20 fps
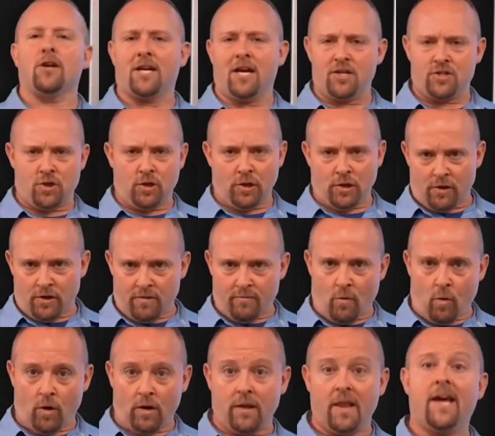fabric, as
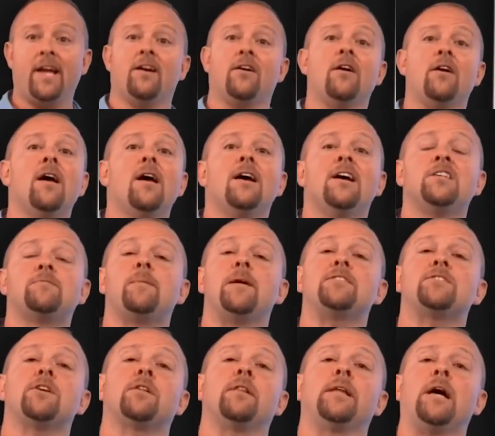you'll learn more later,
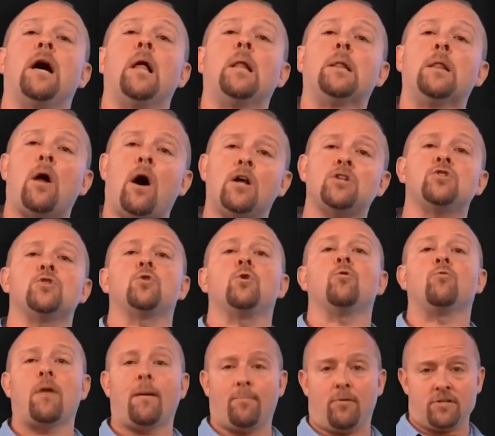is basically a
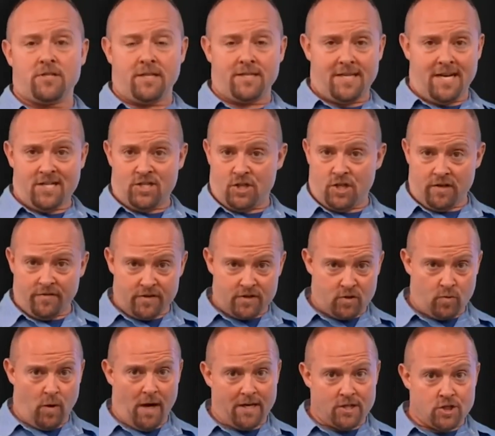logical
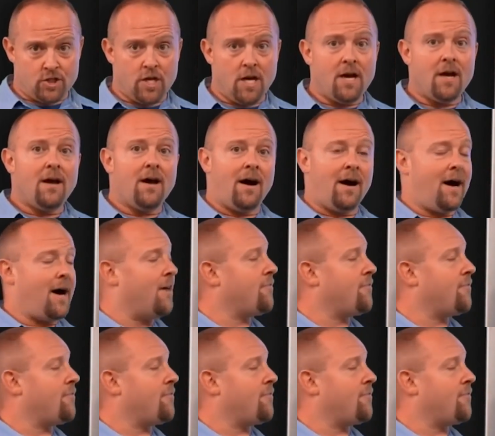representation of a switch.